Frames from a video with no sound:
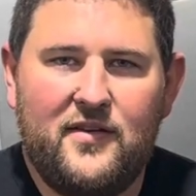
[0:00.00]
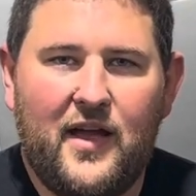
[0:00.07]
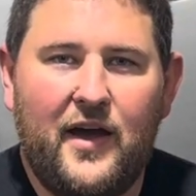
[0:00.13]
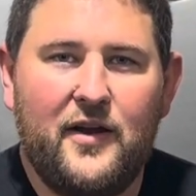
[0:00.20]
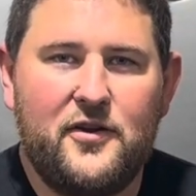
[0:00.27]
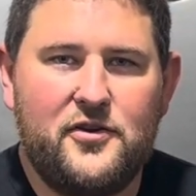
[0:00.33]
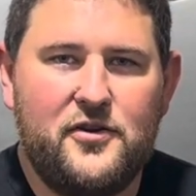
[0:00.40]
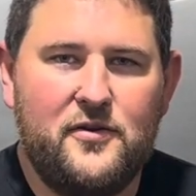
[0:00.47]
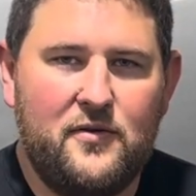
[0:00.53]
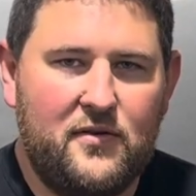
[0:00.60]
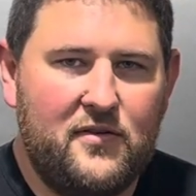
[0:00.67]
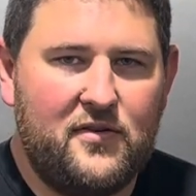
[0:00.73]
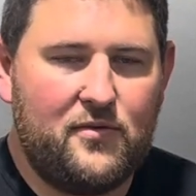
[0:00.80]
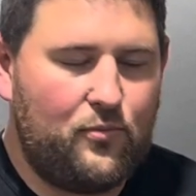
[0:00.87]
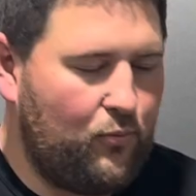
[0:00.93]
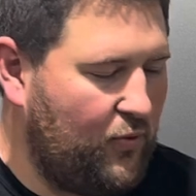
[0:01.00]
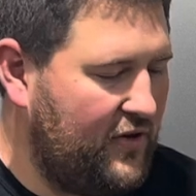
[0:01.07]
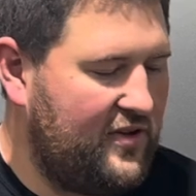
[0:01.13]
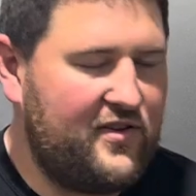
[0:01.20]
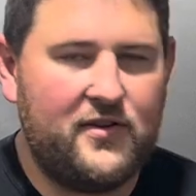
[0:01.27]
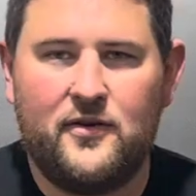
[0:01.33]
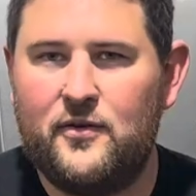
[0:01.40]
how to choose
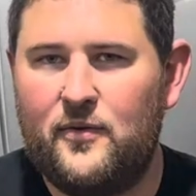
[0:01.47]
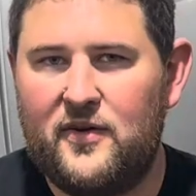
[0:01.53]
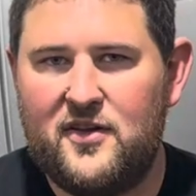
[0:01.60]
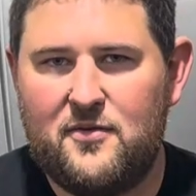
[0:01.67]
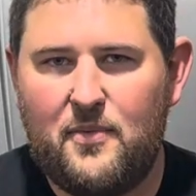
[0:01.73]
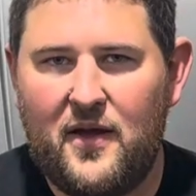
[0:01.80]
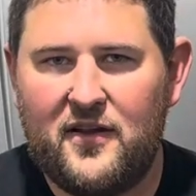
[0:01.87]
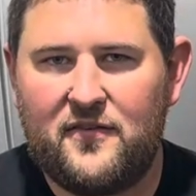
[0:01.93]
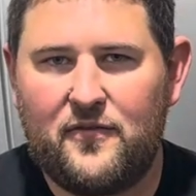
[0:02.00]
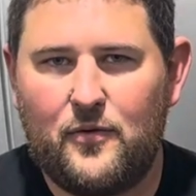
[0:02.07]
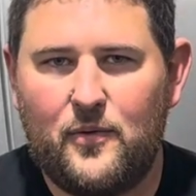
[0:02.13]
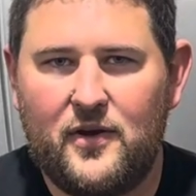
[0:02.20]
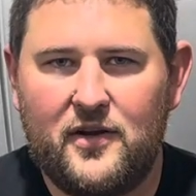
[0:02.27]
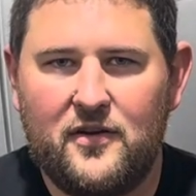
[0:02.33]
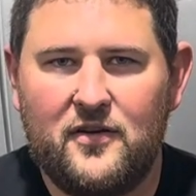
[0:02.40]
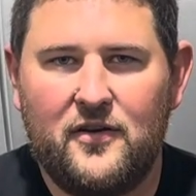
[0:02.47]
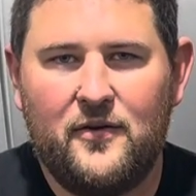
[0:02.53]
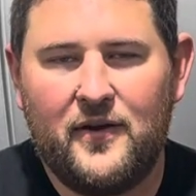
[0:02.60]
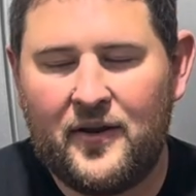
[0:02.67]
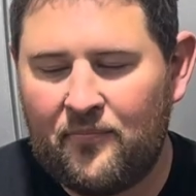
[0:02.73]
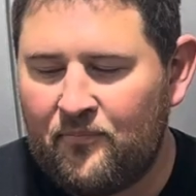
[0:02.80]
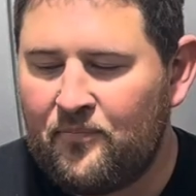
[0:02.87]
which solenoid's best for what you're
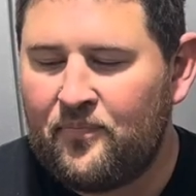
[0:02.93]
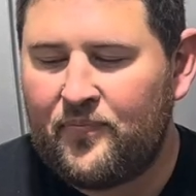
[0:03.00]
doing,